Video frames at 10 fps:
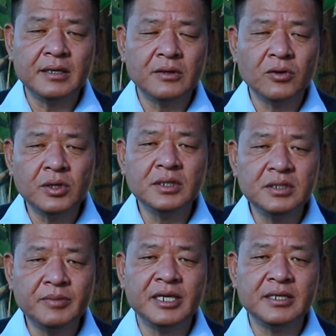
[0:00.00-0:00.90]
Local
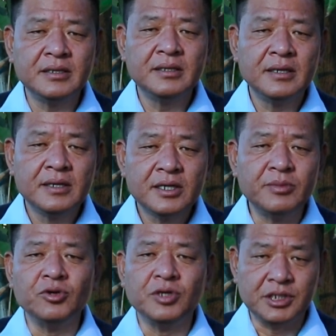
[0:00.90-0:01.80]
Tibetan
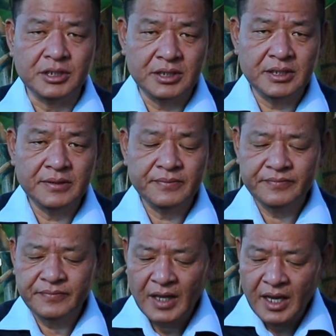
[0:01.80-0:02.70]
Communities.
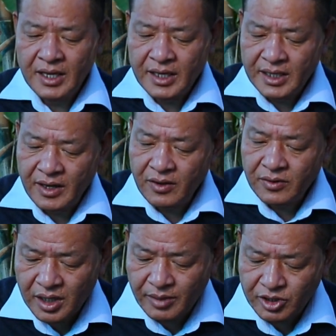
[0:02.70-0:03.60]

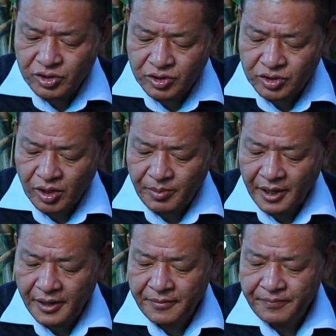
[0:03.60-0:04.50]
Now, coming to the
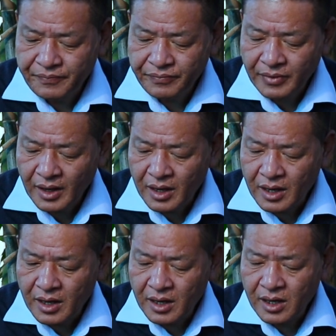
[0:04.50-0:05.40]
topic,
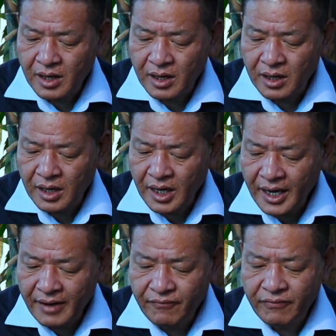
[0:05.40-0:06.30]

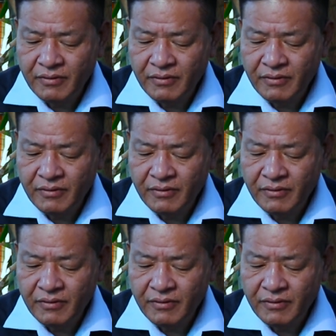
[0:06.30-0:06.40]
I have